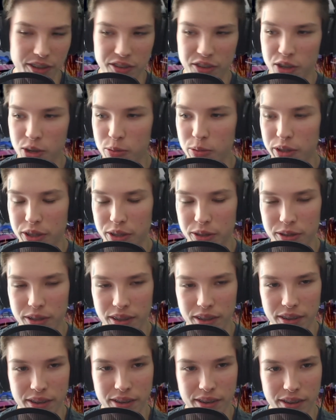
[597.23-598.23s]
because no one
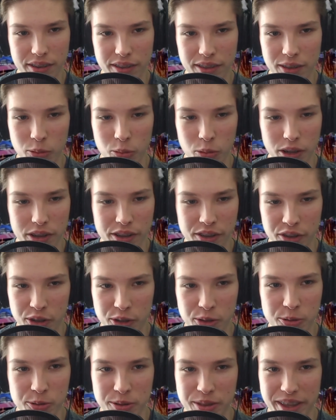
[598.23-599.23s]
uses the
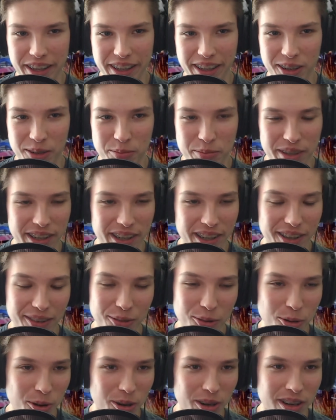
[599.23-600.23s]
what's new thing on
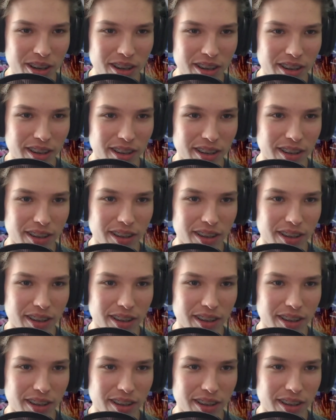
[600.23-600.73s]
PS4.